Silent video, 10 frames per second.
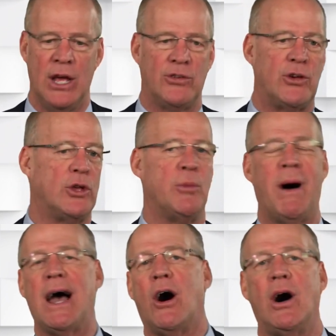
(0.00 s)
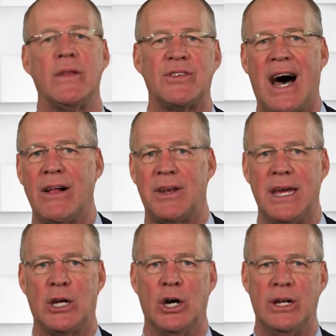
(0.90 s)
So you buy all this
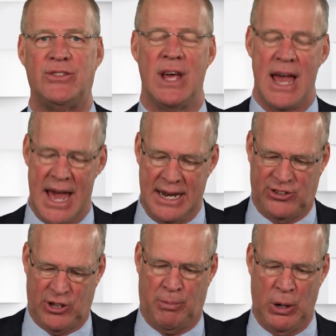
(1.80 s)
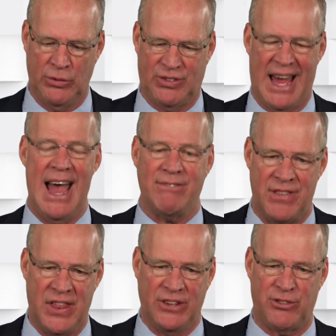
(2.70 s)
holiday goods and it's supposed to
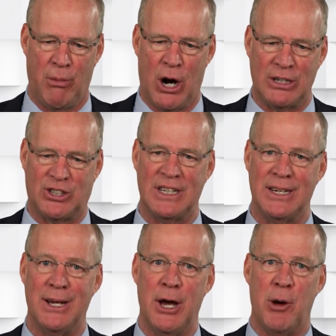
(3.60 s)
have this margin.